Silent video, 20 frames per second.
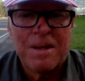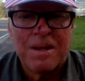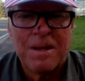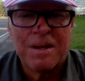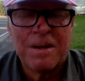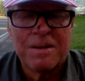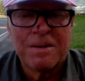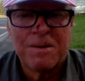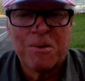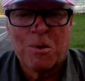
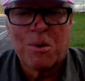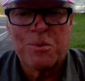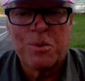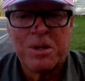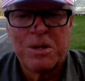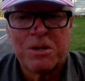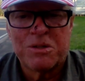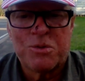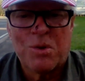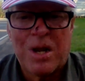in north
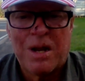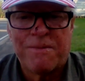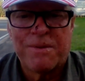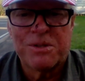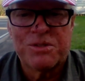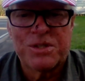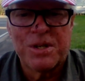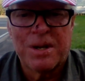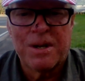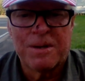of your
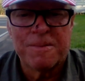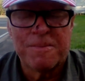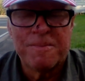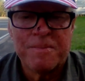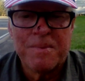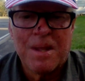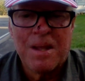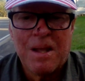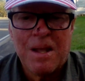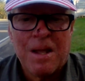traffic sound.
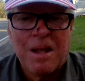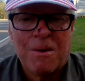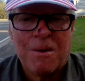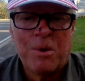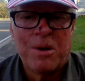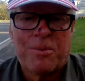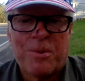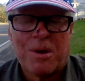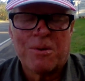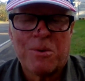
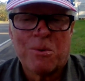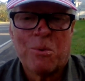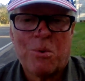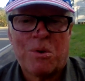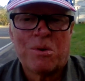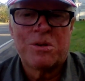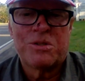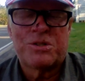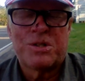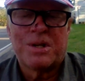With other
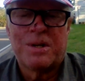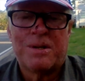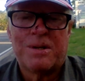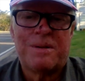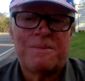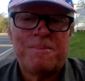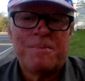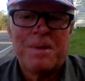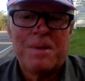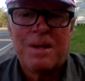words
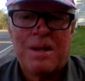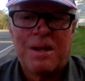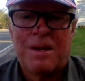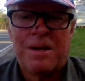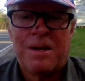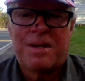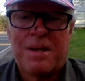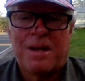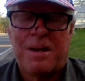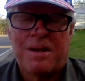
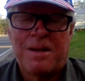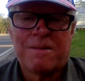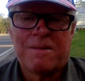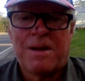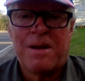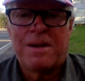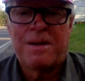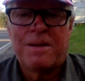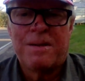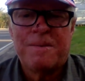indicating
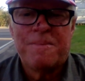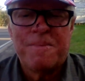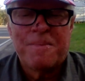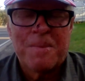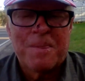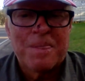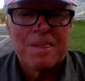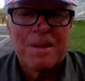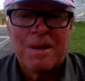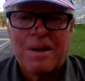like,
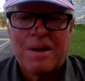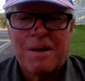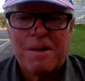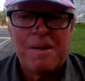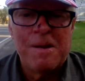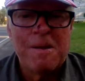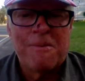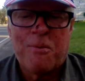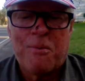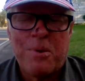
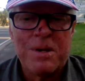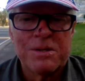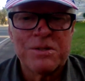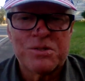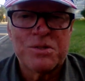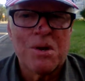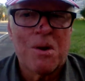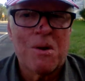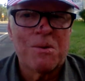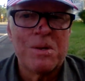if we
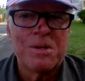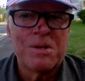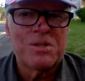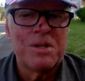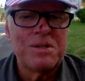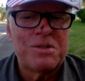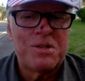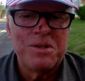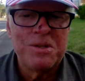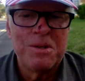install this
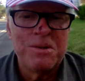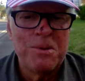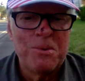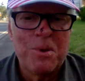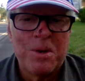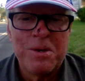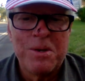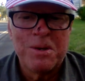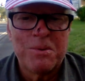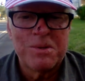into you
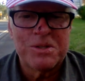when you